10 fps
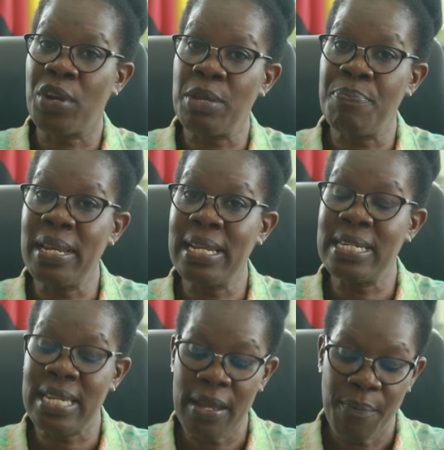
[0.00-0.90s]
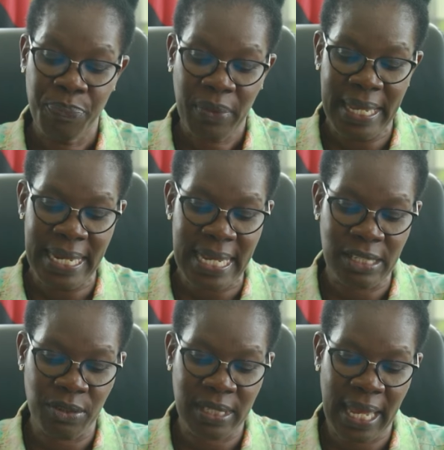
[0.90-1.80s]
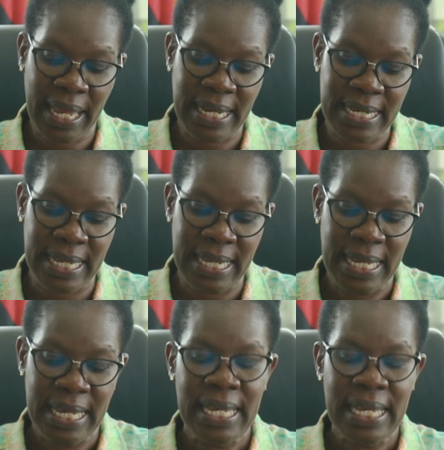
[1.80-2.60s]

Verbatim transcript: credibility in the society.